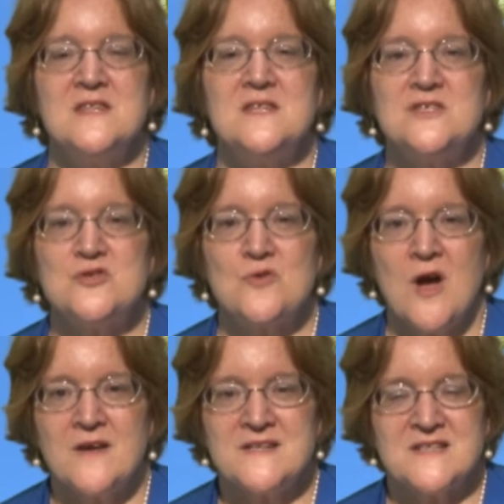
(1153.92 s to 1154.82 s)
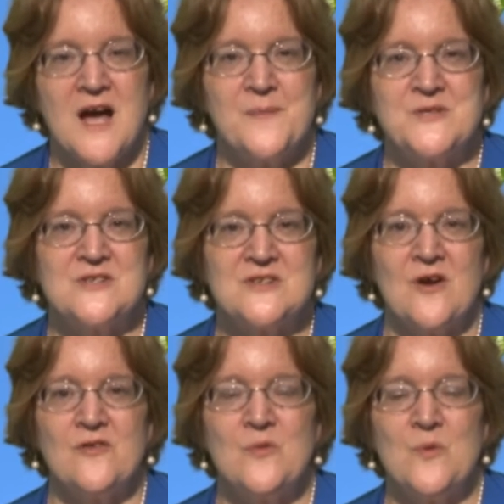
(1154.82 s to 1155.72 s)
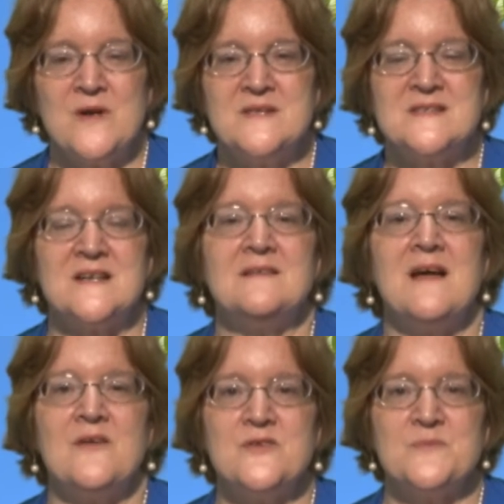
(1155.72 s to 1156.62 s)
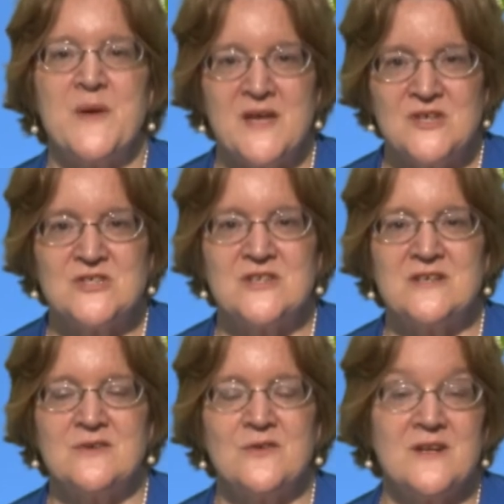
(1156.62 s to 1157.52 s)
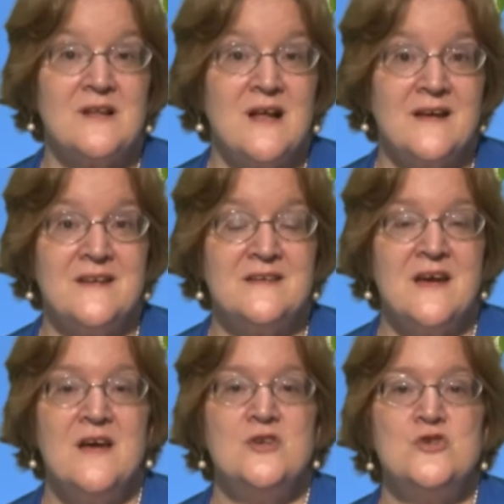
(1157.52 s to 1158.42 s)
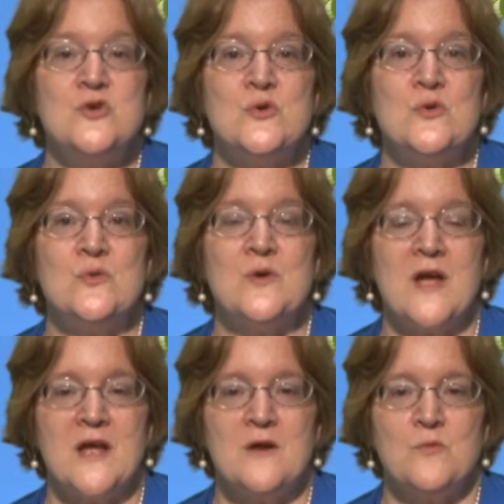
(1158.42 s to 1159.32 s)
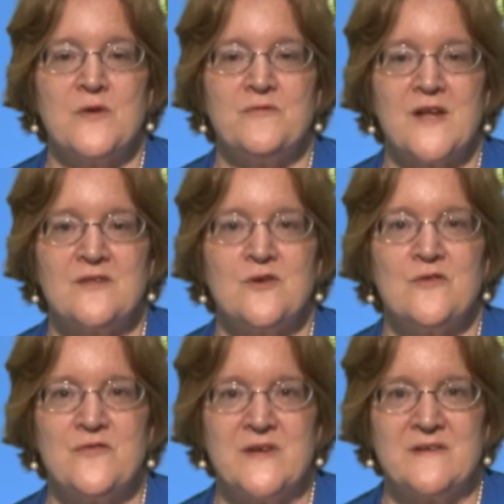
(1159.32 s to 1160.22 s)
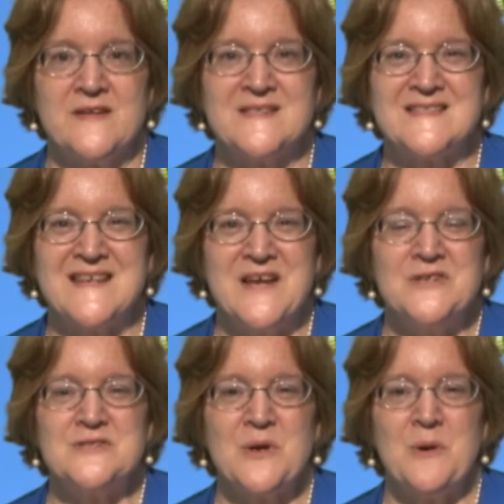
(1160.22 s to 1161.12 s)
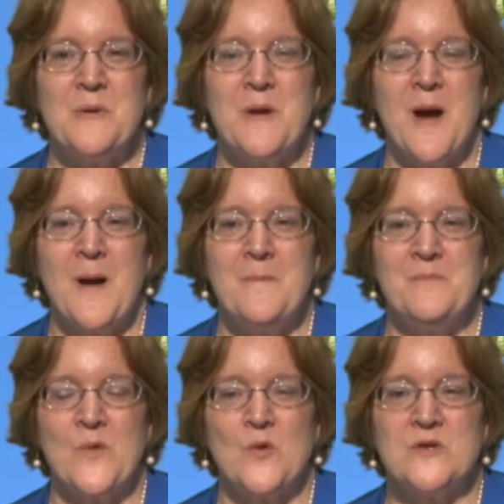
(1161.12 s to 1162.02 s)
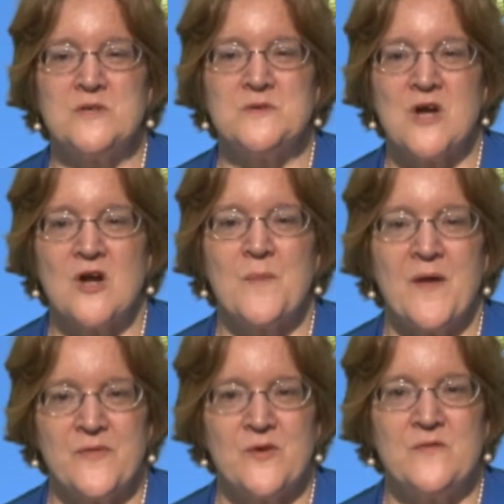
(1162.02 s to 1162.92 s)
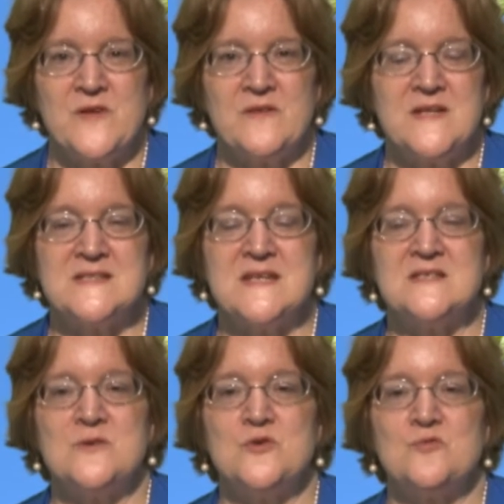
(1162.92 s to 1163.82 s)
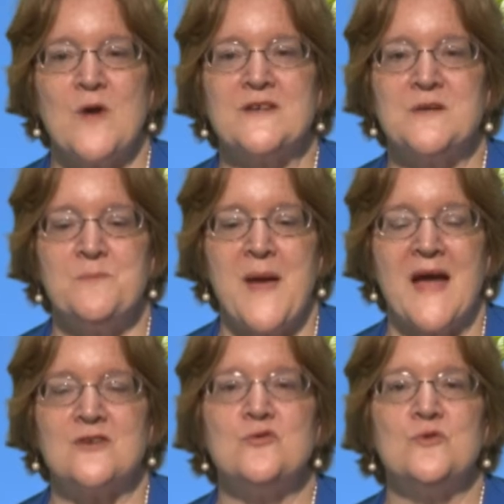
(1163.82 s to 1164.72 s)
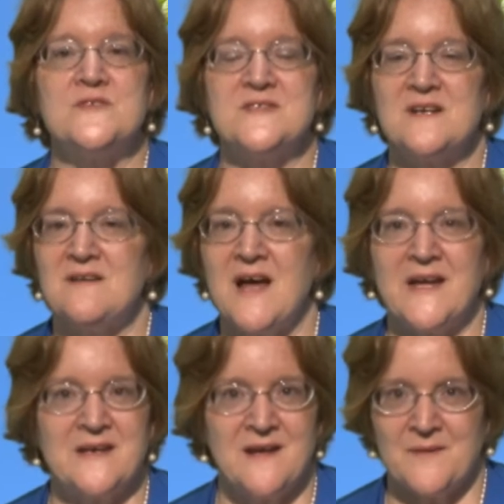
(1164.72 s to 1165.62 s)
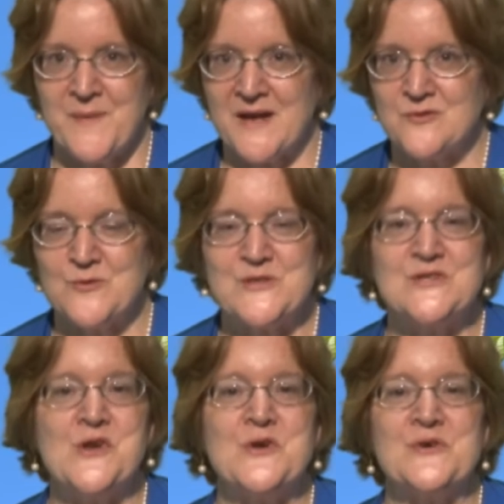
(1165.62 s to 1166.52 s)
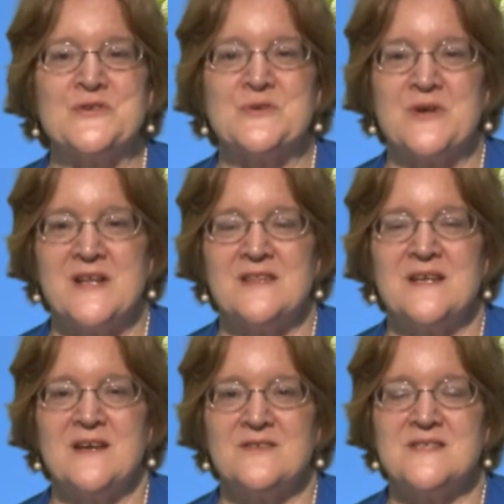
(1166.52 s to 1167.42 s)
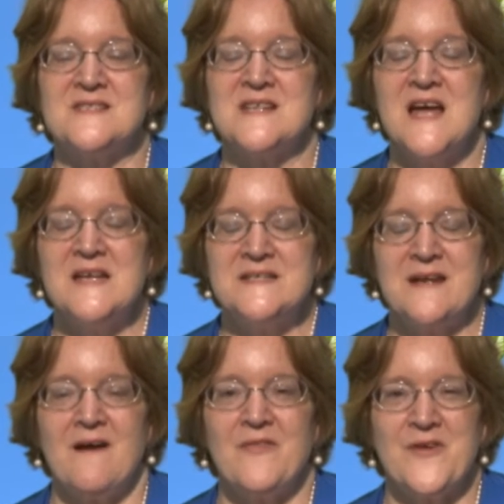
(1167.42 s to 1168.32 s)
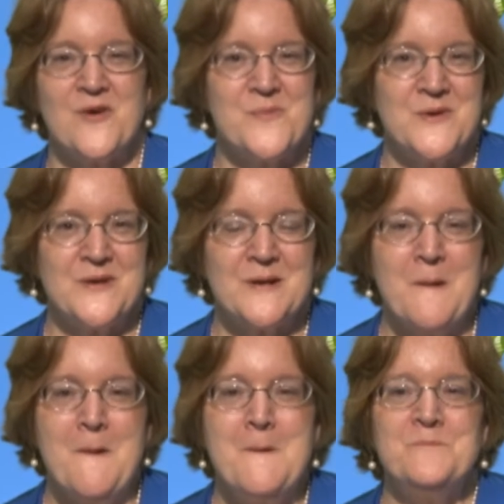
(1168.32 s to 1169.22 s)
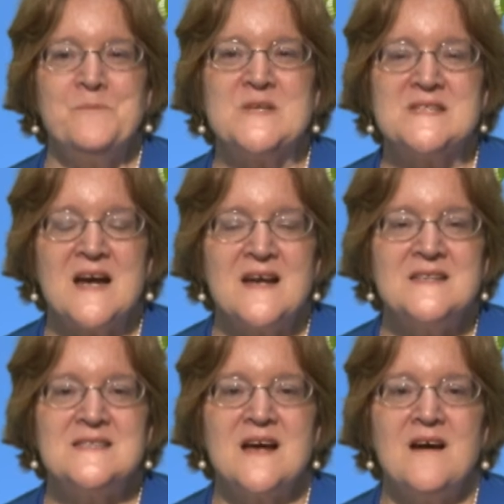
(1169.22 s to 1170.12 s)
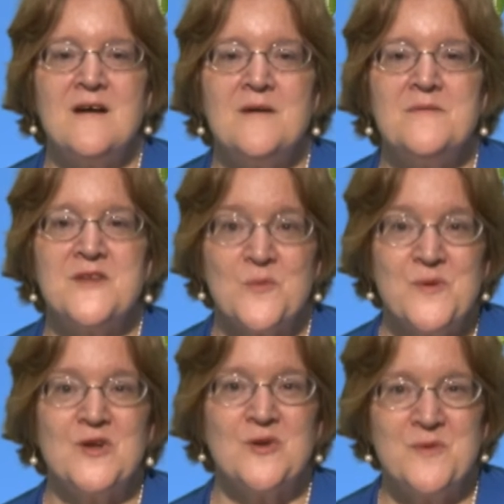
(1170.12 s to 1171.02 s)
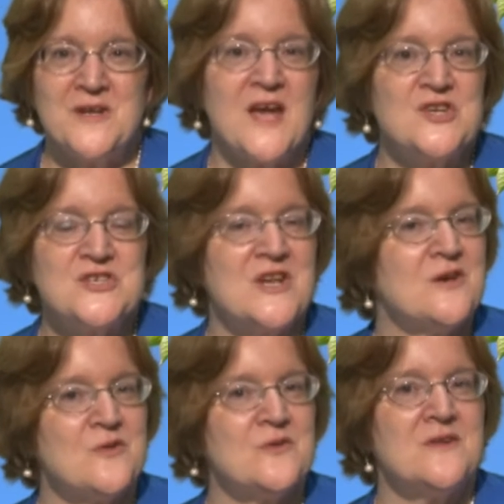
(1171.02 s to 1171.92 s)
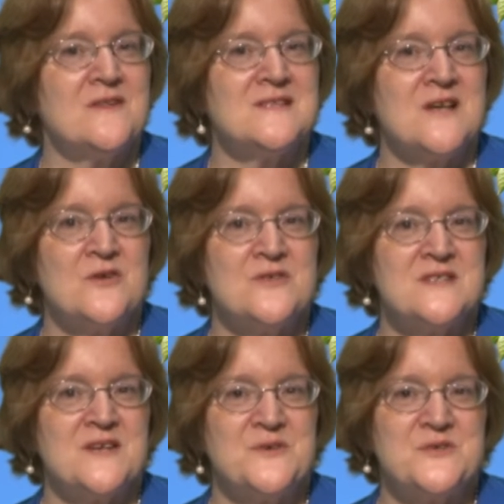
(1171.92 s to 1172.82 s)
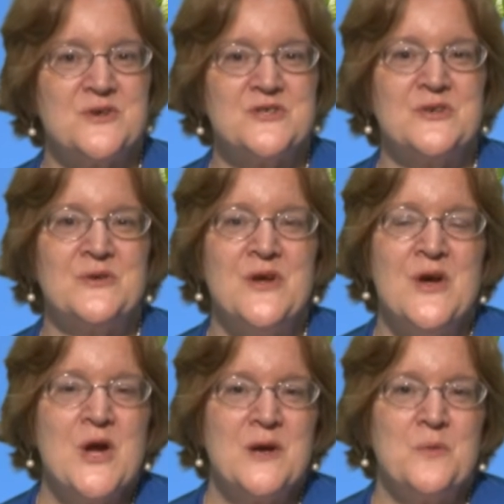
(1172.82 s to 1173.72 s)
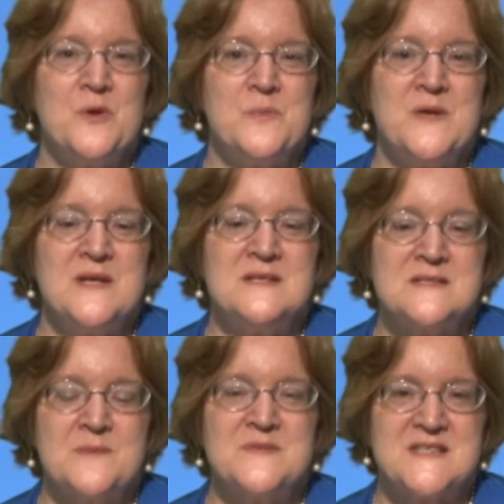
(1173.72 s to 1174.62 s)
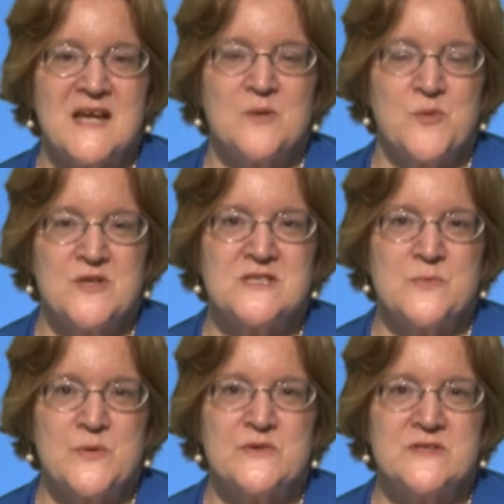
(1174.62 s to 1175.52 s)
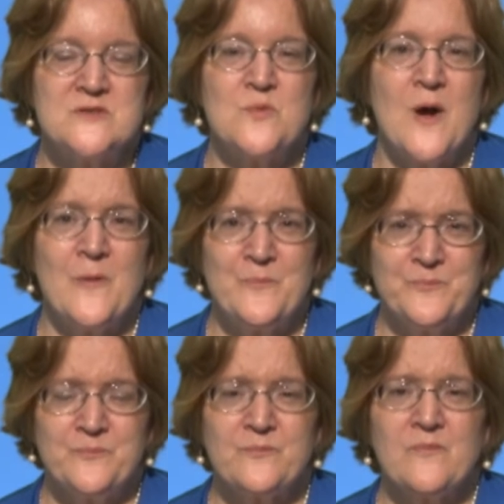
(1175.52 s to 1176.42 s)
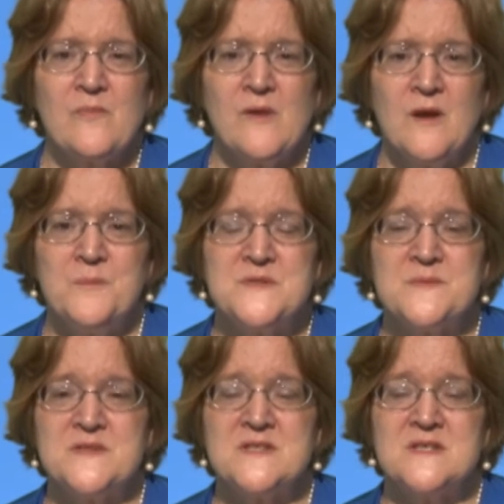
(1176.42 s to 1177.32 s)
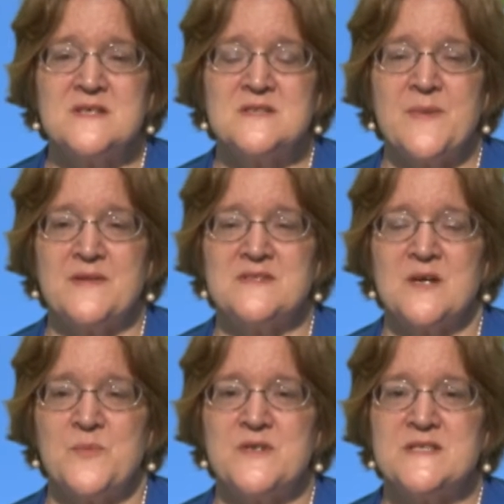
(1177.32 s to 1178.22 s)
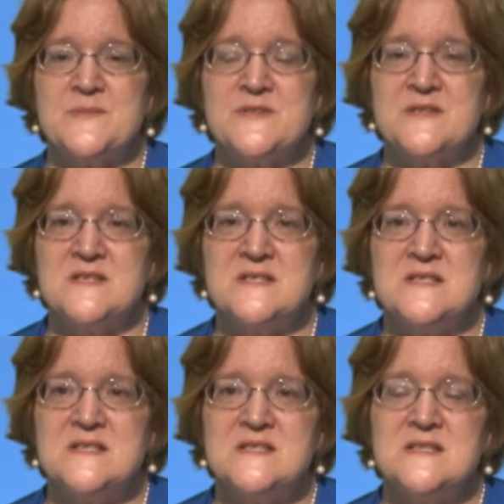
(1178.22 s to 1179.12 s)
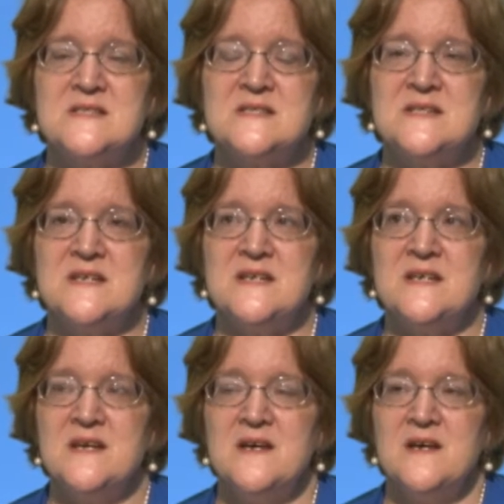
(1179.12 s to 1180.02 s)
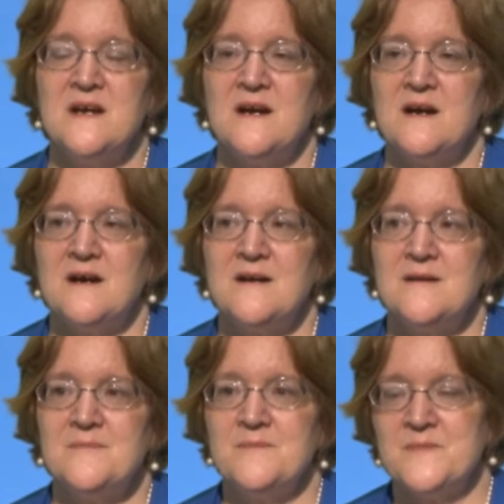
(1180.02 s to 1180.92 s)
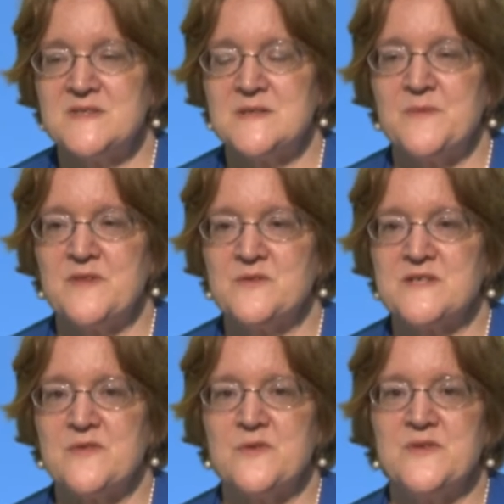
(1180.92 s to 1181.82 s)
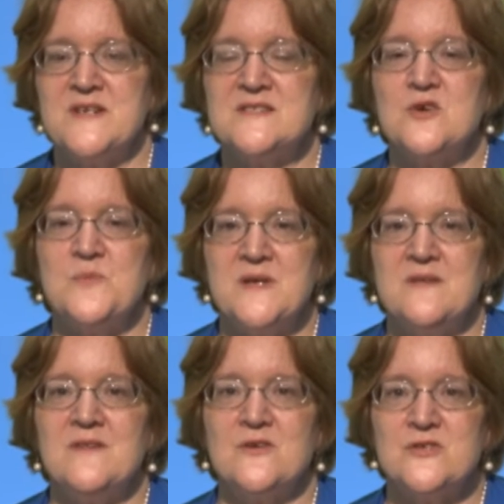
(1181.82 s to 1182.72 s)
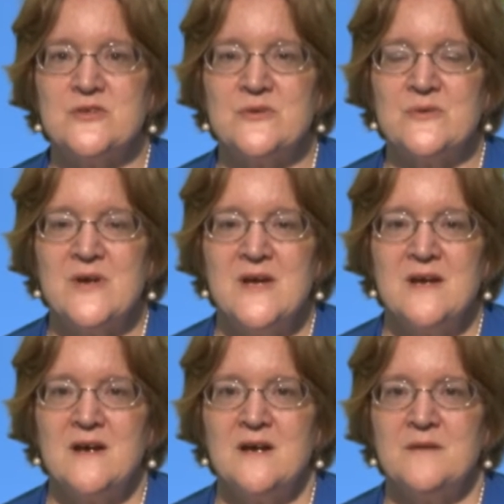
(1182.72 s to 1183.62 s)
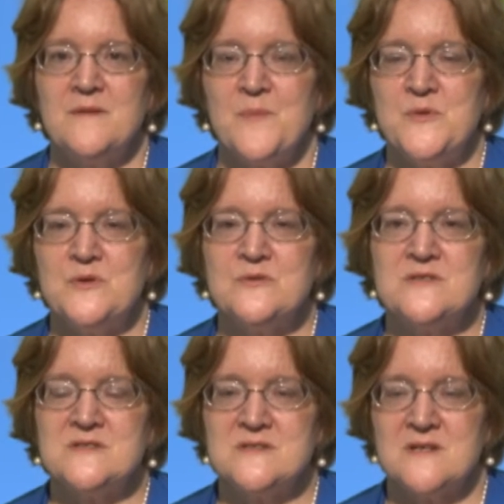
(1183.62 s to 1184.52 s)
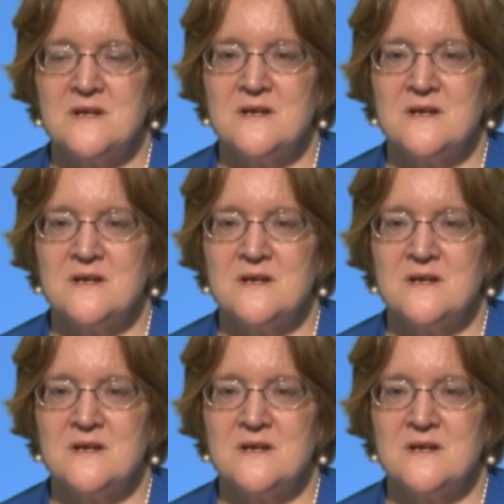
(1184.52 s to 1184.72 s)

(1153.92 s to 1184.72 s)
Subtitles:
the strongest options are the ones that allow the patient or the client to reflect their feelings, so or to talk about their feelings, and so directed back towards the client, not back towards the nurse or anything else that's non-therapeutic. Besides therapeutic communication, another thing that's under psychosocial would be some psych principles as well. Some of the things about psych principles, the diseases, some of those other things could be in there too. Abuse,